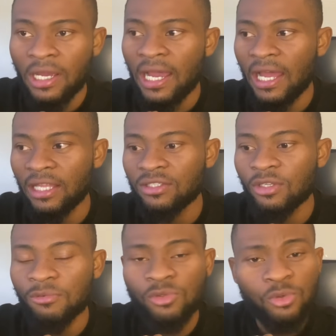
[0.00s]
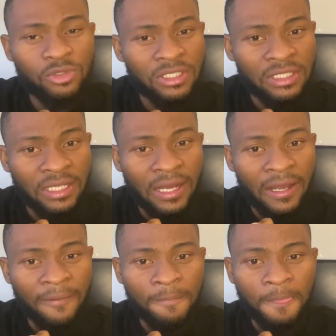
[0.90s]
And some schools in
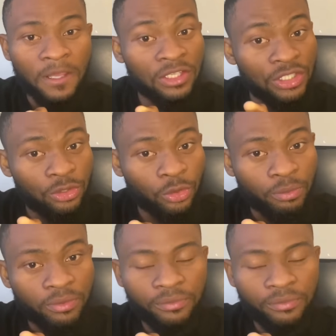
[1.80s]
Europe,